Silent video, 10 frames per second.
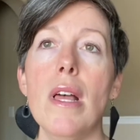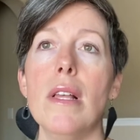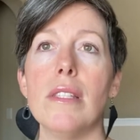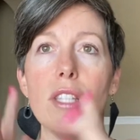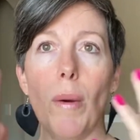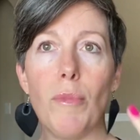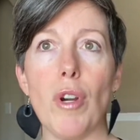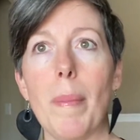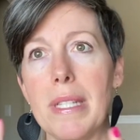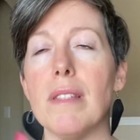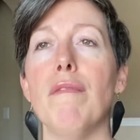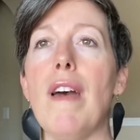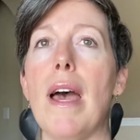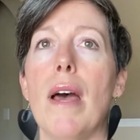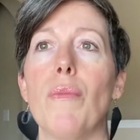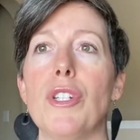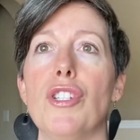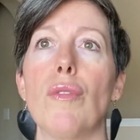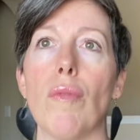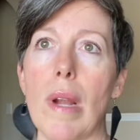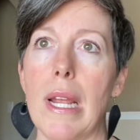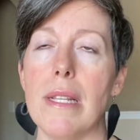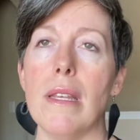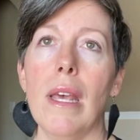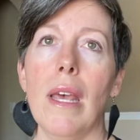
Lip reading: So I'm dropping some fat, which is great.